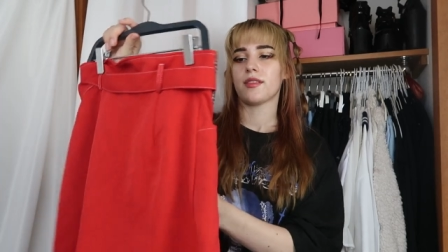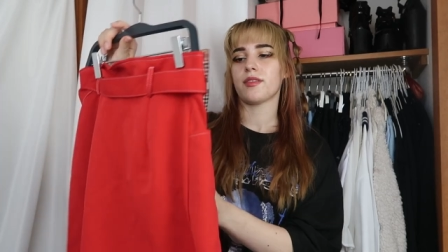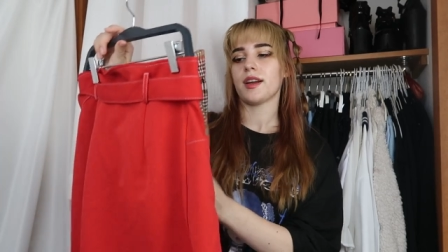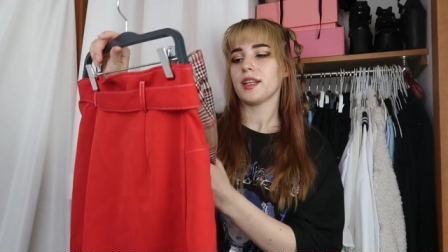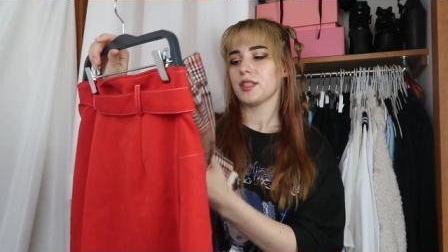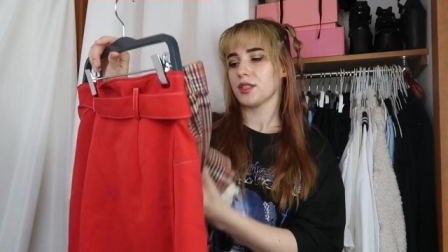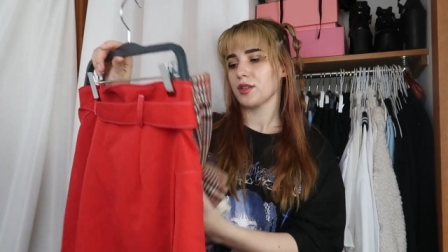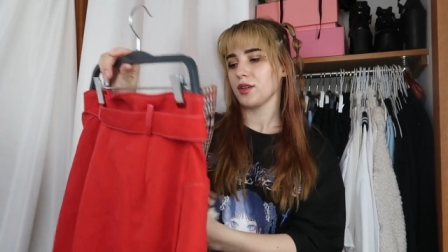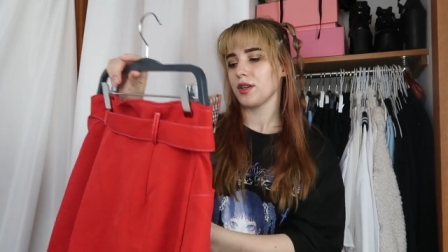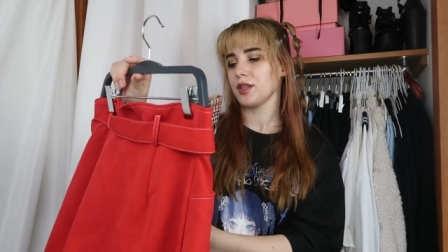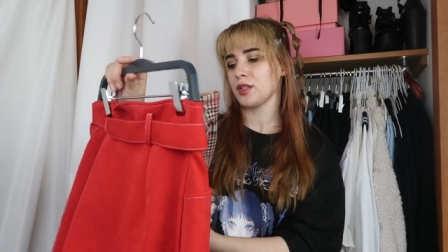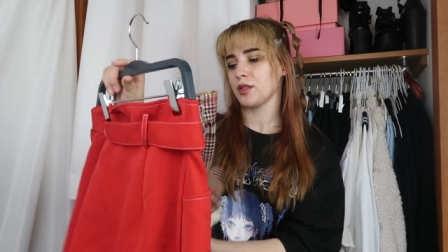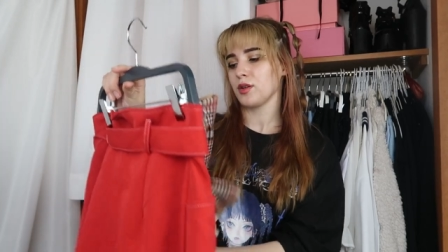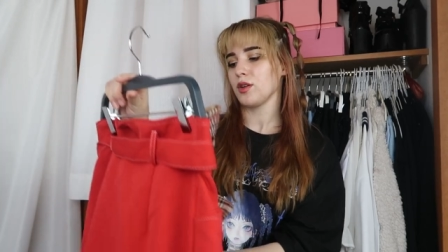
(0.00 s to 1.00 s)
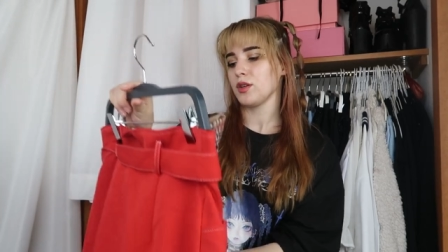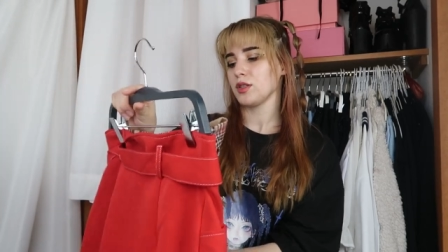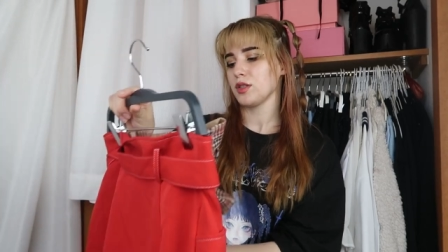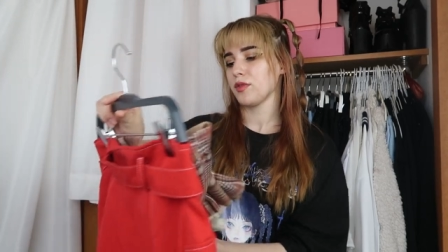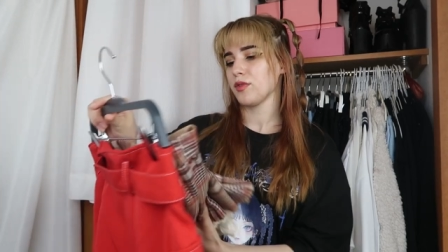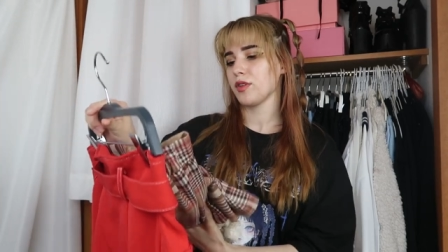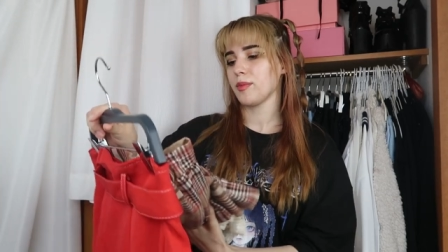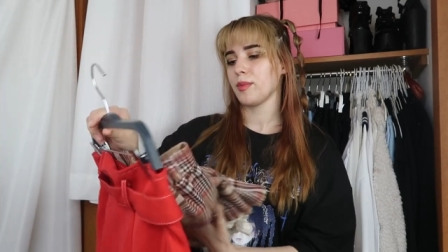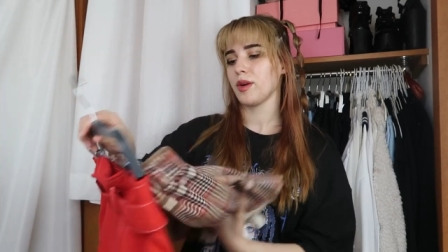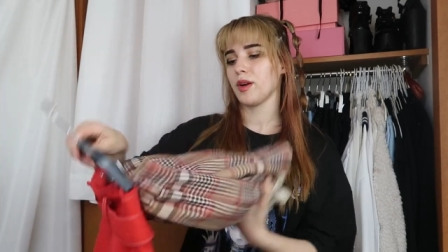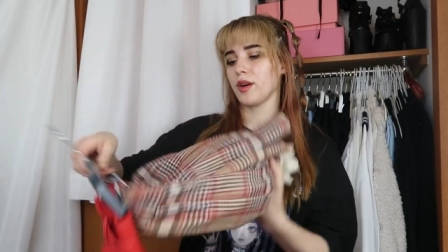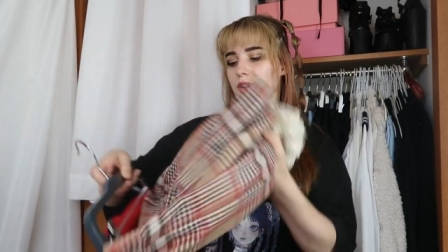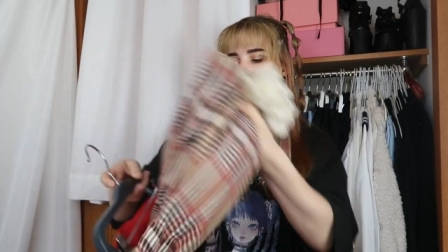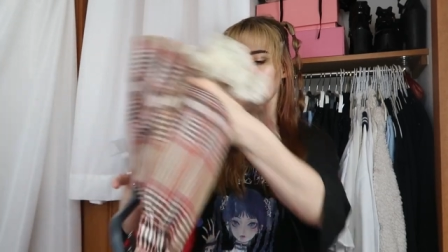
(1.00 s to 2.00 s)
red skirts also from
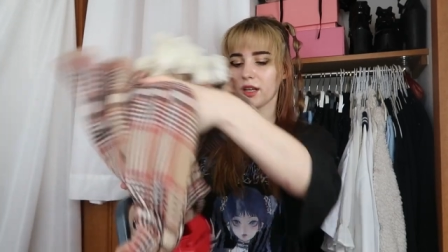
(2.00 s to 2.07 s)
her.